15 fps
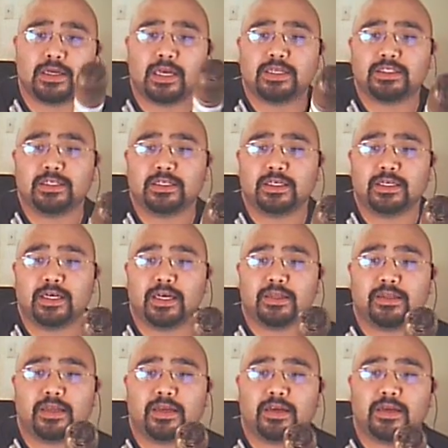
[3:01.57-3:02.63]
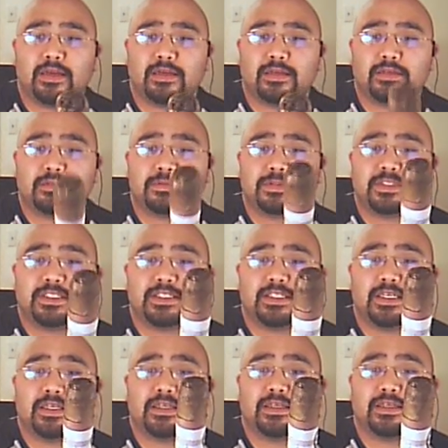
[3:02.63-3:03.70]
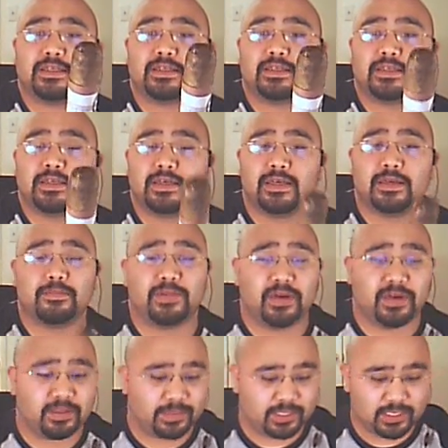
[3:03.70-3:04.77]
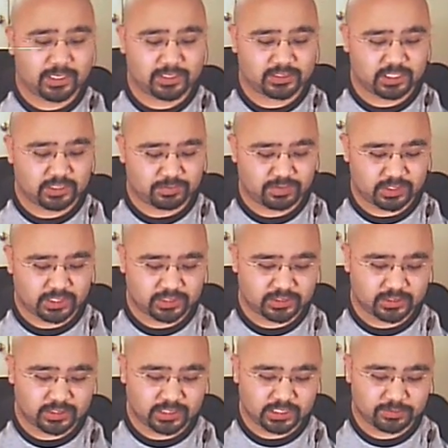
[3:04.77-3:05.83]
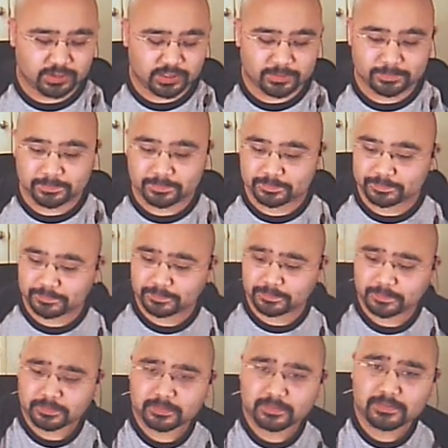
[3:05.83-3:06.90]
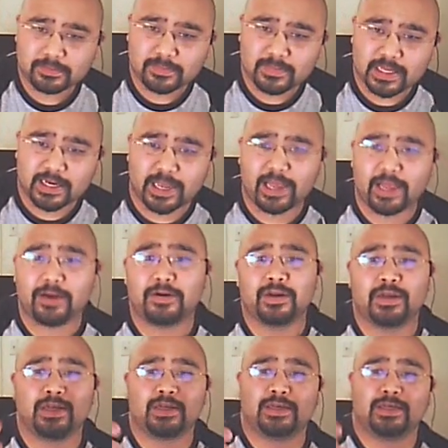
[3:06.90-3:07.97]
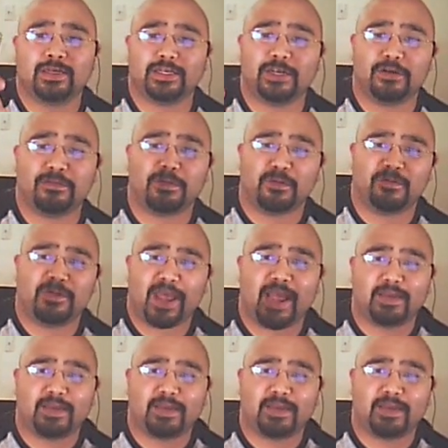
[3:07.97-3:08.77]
looking cut there, huh? Wouldn't you say? Better than my last couple cuts, I tell you what. Now, know for a fact